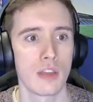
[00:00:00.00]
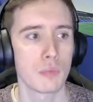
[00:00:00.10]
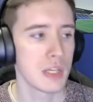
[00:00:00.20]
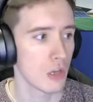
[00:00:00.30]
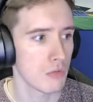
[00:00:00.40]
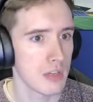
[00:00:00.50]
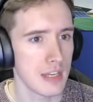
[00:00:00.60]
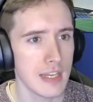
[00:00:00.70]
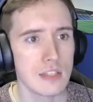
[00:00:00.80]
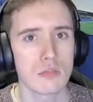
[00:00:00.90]
If we don't
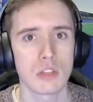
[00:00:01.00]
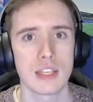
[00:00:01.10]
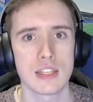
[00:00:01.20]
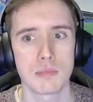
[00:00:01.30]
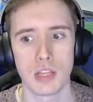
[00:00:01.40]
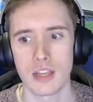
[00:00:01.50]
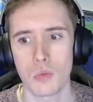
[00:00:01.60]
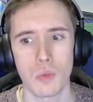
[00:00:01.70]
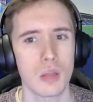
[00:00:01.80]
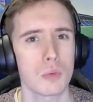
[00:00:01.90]
need to release a player,
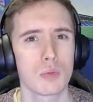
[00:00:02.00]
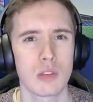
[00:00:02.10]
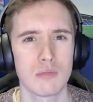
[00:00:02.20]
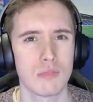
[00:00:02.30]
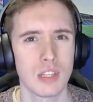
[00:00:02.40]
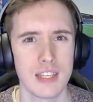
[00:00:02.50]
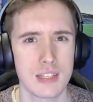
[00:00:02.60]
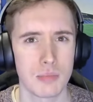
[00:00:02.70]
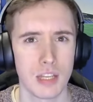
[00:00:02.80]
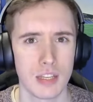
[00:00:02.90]
why would we
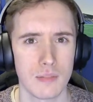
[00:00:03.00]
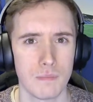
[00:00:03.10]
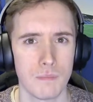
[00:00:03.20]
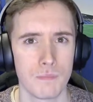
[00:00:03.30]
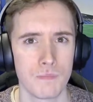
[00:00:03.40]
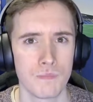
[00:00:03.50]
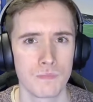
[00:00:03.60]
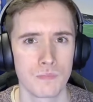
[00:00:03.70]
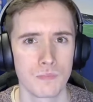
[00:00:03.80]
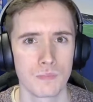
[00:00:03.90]
release a player?
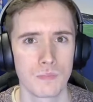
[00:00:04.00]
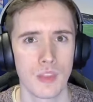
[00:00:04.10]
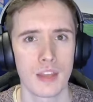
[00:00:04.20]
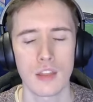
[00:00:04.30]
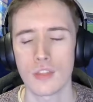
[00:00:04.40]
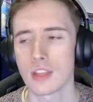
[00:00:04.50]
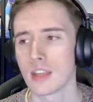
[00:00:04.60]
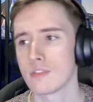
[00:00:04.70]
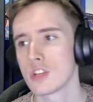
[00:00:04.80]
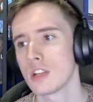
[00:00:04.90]
And I think
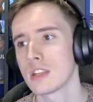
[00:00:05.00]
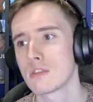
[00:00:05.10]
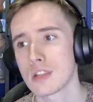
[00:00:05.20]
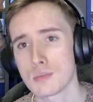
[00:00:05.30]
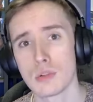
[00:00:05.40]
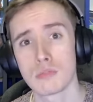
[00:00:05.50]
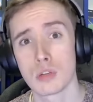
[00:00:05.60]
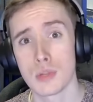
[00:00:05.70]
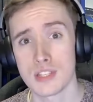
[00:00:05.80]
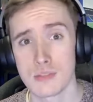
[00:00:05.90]
if Charlie Cresswell
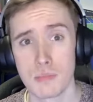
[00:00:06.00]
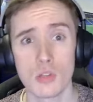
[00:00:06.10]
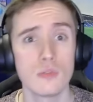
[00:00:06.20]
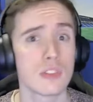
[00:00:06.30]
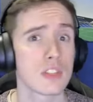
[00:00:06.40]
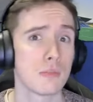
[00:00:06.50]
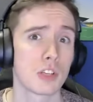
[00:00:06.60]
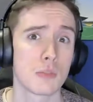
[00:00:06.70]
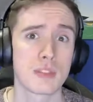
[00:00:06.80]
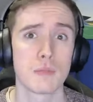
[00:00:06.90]
requests a move and
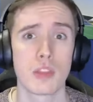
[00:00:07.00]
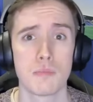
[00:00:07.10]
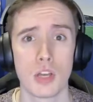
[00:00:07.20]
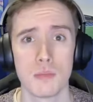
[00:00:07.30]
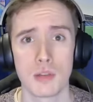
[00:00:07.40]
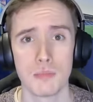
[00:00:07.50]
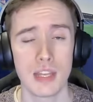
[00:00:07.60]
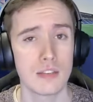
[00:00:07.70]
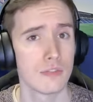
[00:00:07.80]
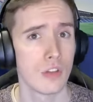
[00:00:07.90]
someone comes in with a permanent
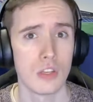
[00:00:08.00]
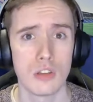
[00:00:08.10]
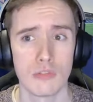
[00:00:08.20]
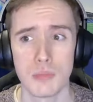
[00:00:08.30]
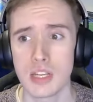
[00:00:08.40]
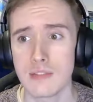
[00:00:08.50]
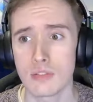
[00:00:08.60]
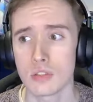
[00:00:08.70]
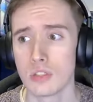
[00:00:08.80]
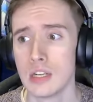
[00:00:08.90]
bid of enough money
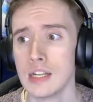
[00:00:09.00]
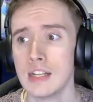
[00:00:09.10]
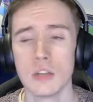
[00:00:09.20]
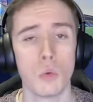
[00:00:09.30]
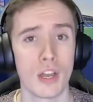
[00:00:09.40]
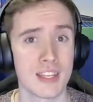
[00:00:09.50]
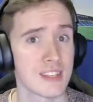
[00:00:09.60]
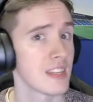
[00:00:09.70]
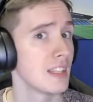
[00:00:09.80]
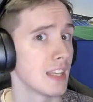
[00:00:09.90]
for what his
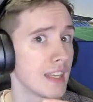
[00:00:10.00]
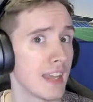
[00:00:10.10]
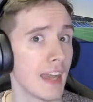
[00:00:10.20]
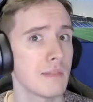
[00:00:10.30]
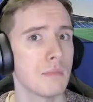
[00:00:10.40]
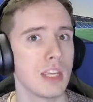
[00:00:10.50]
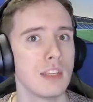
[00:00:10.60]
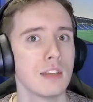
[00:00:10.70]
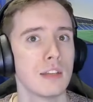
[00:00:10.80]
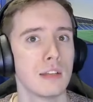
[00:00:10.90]
ceiling can
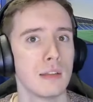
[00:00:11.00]
be,